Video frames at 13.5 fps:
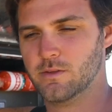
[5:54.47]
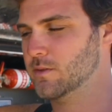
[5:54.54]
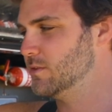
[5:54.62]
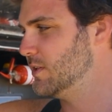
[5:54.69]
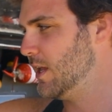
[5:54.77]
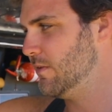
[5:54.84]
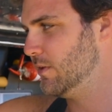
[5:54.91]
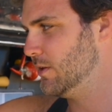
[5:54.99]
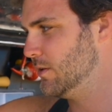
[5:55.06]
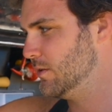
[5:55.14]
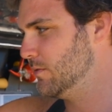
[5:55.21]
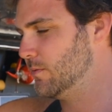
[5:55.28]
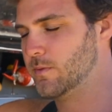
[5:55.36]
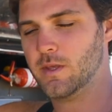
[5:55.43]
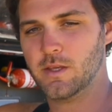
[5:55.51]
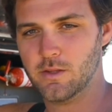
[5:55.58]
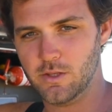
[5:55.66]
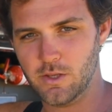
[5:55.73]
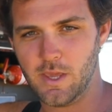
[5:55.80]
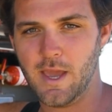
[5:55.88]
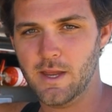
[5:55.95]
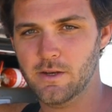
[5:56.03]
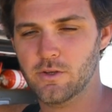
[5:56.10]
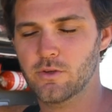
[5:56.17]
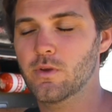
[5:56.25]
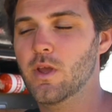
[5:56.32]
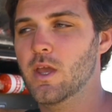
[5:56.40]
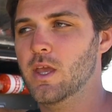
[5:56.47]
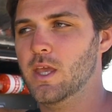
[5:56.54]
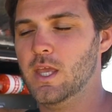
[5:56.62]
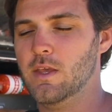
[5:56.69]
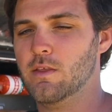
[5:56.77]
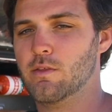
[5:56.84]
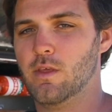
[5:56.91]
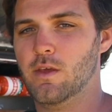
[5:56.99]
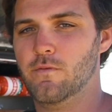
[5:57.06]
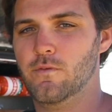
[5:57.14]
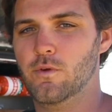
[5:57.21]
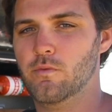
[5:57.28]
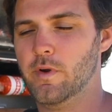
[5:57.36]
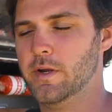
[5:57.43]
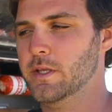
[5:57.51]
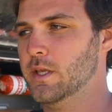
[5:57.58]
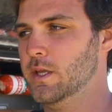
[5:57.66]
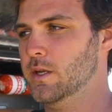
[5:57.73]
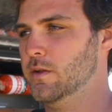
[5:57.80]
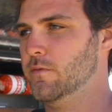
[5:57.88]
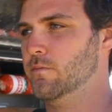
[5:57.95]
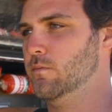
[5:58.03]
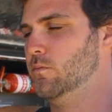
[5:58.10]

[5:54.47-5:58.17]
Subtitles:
saving thing that you can do is, if you're running it in a,